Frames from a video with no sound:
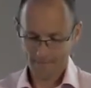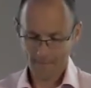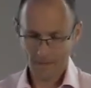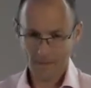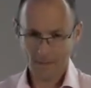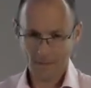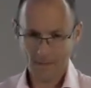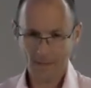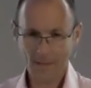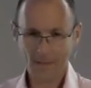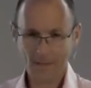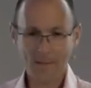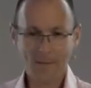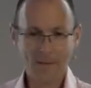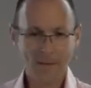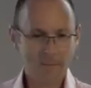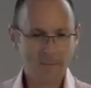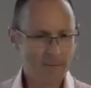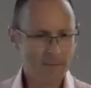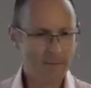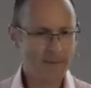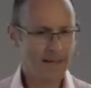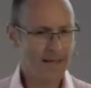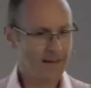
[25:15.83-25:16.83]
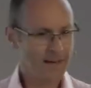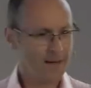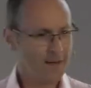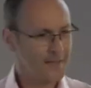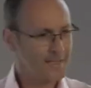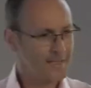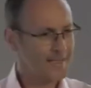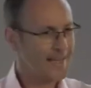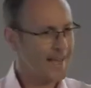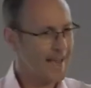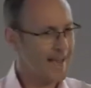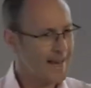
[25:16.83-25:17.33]
And then you may, maybe get another
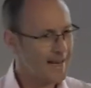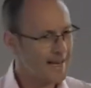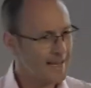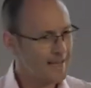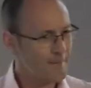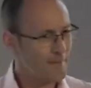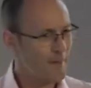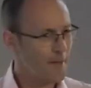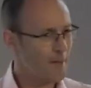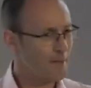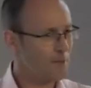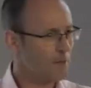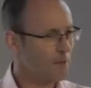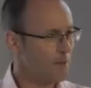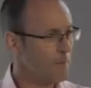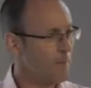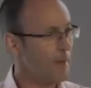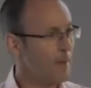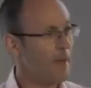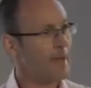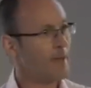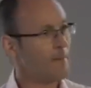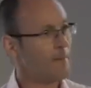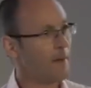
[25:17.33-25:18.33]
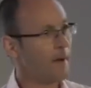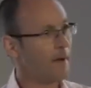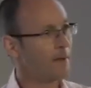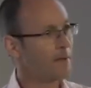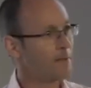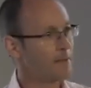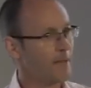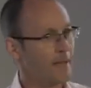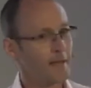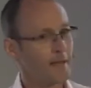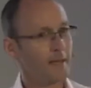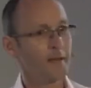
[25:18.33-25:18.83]
10 emails from PayPal
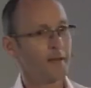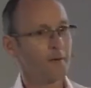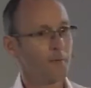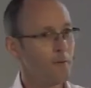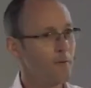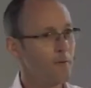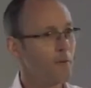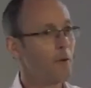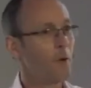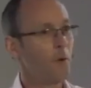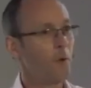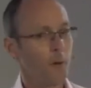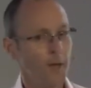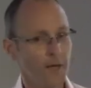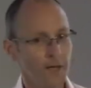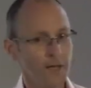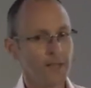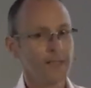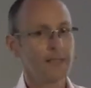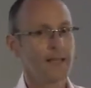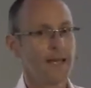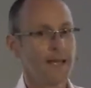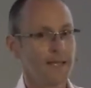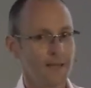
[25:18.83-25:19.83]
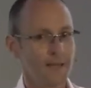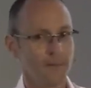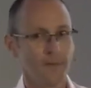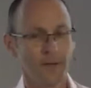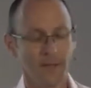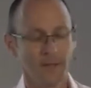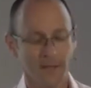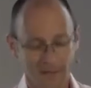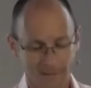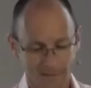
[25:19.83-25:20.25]
saying, you know, we are going to take the money.